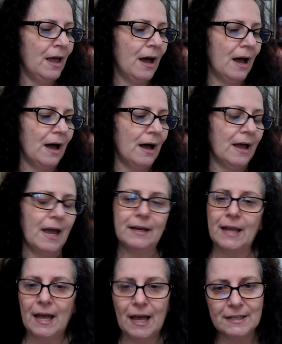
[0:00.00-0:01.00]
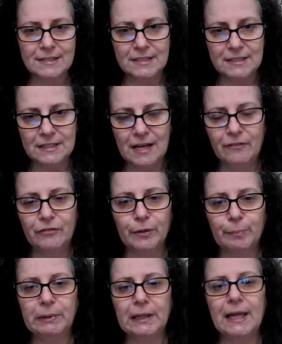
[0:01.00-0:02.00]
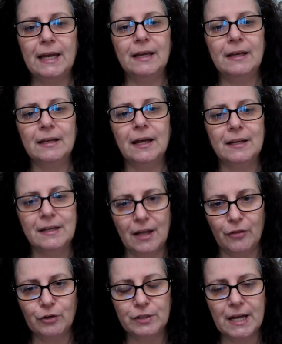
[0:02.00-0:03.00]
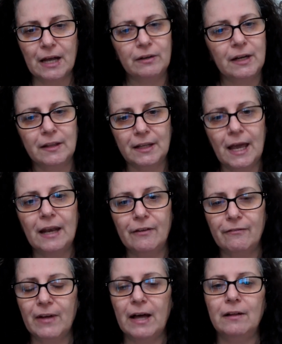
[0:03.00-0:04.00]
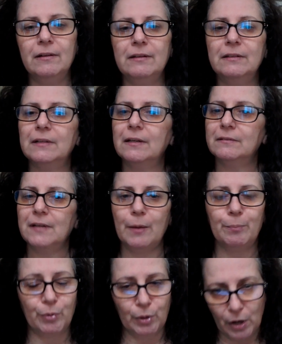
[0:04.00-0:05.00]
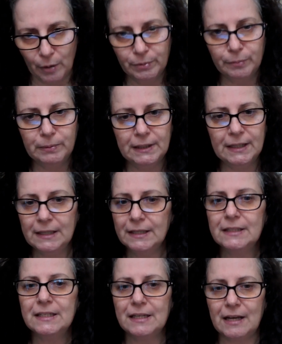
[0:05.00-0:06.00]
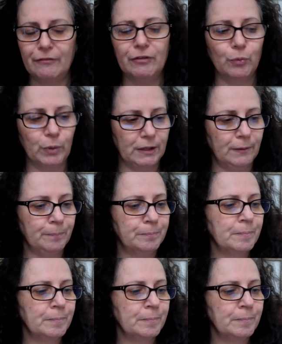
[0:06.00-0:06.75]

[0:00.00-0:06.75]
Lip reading: and has never played another down in the NFL. And probably never will.